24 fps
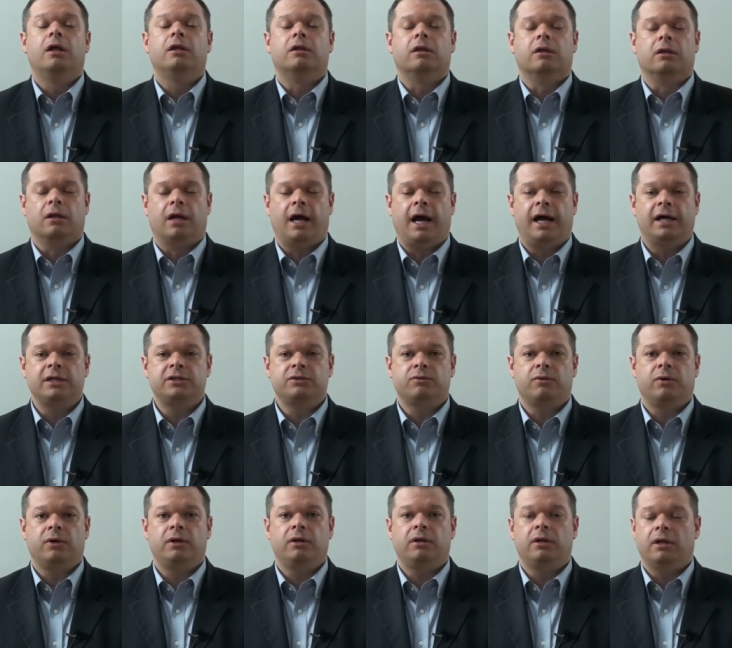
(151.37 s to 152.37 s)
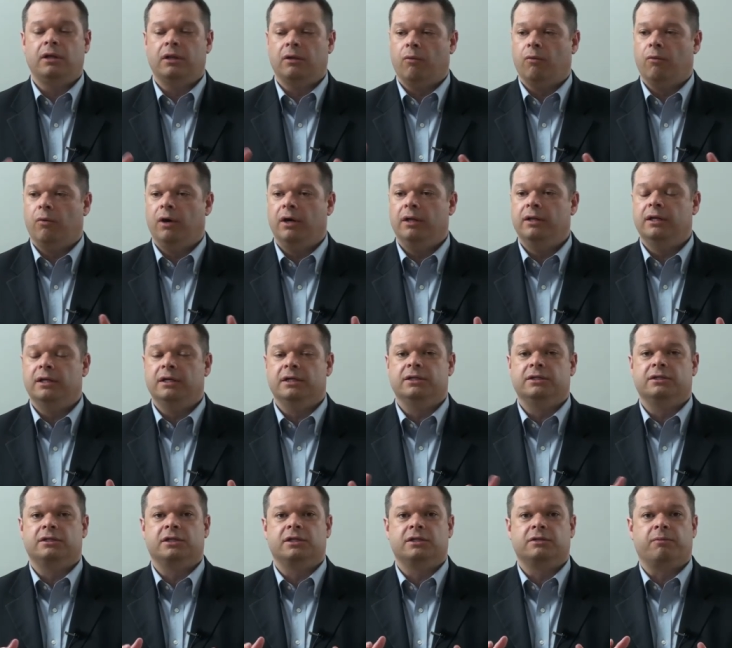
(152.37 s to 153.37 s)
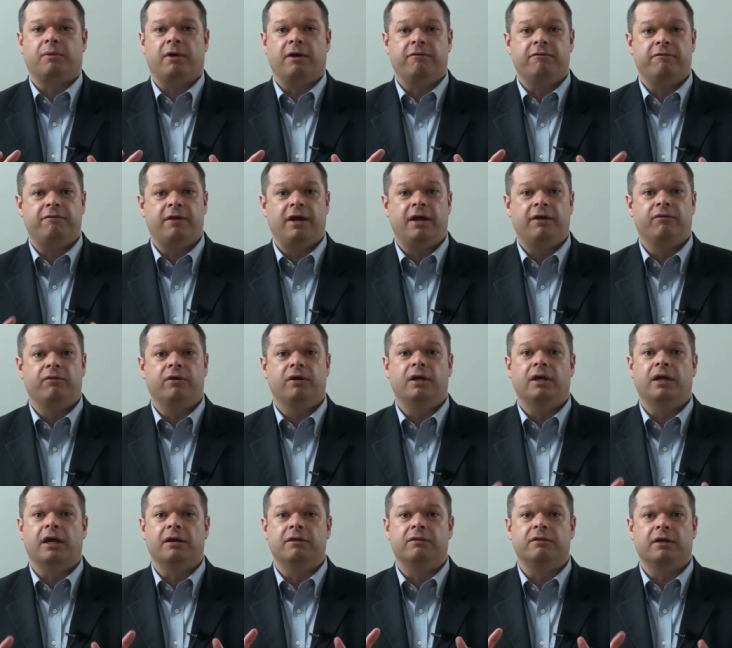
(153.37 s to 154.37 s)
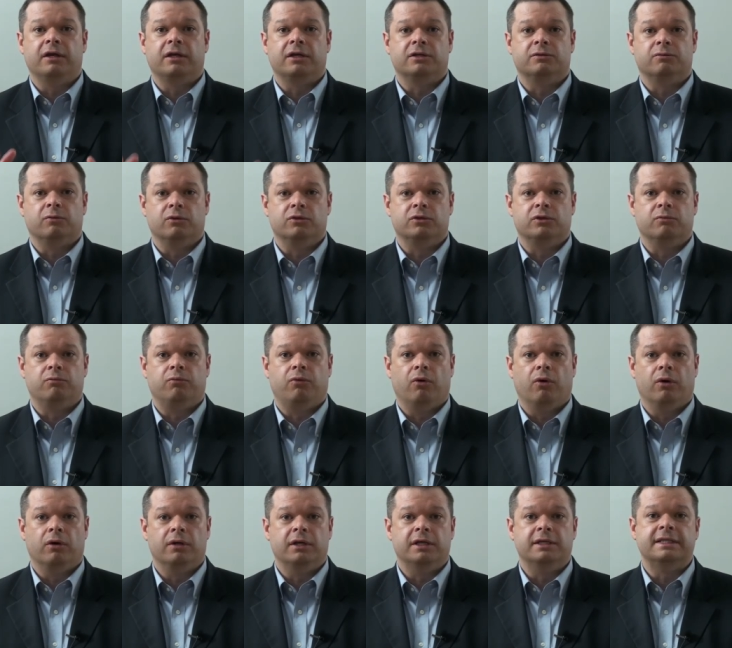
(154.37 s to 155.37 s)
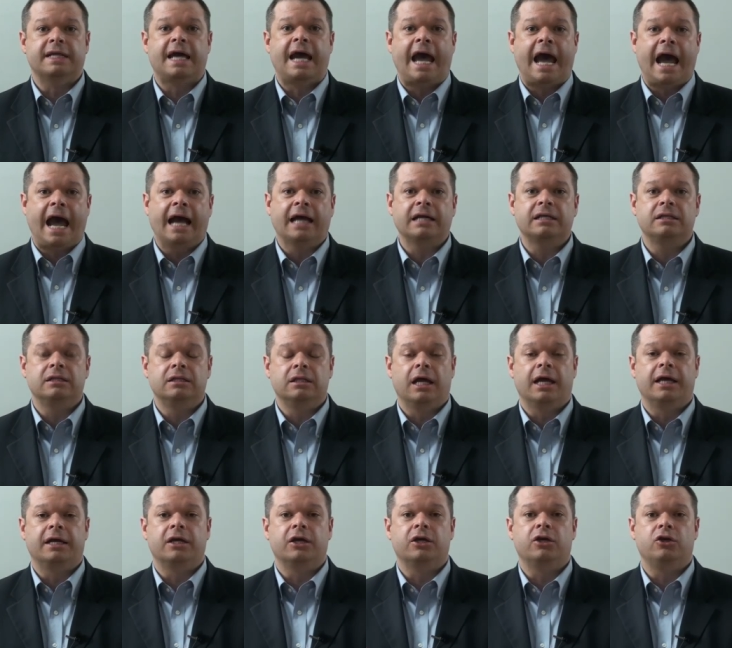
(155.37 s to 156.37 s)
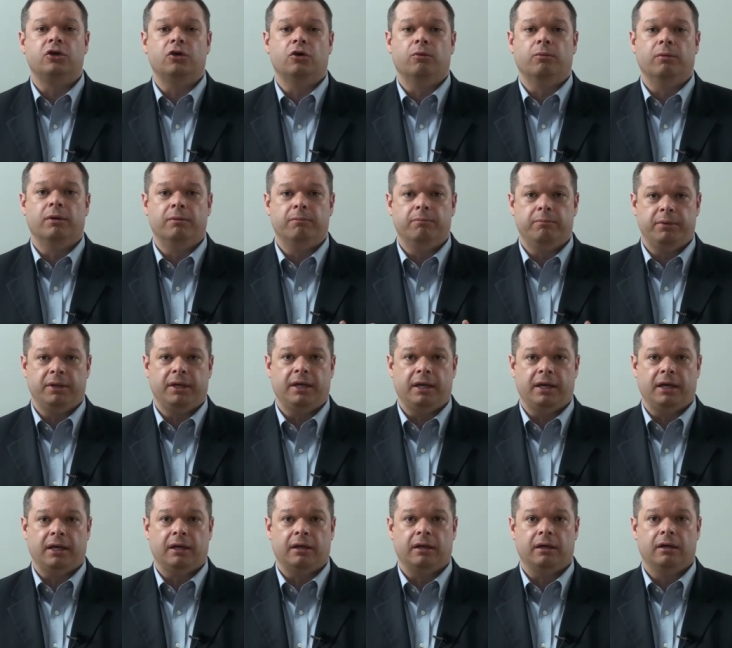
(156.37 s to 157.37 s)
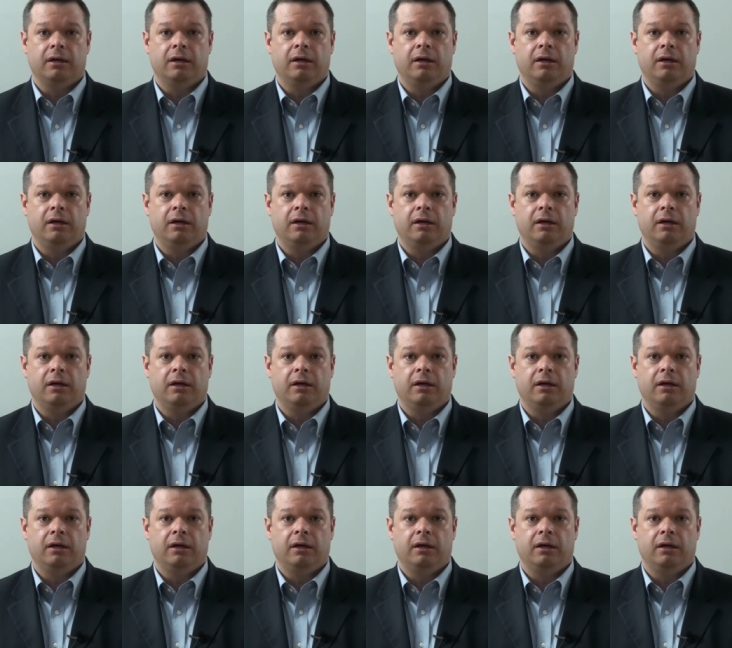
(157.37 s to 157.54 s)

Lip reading: The last one, and the one that is just my favorite and I think is most important, is act like a human being.